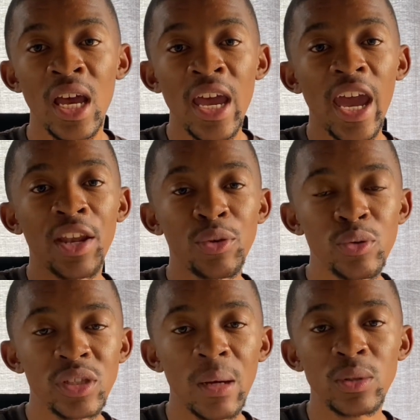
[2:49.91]
and use
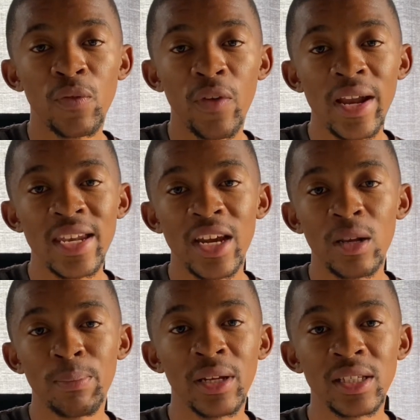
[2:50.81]
them to fund legal
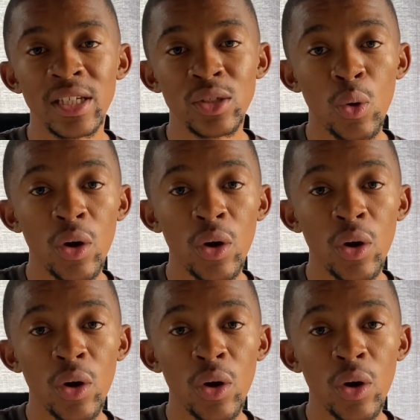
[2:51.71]
businesses or